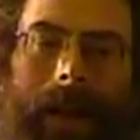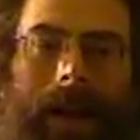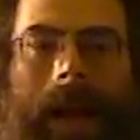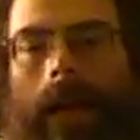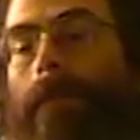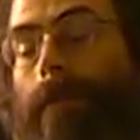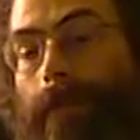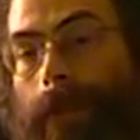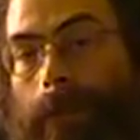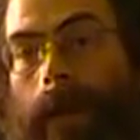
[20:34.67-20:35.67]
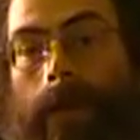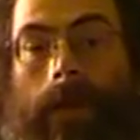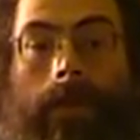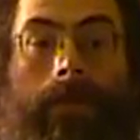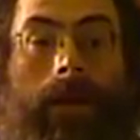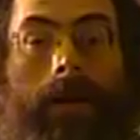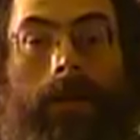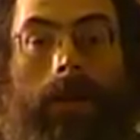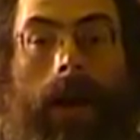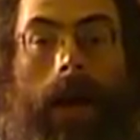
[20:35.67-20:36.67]
Again, depends on the
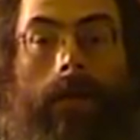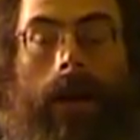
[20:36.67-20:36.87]
players you have,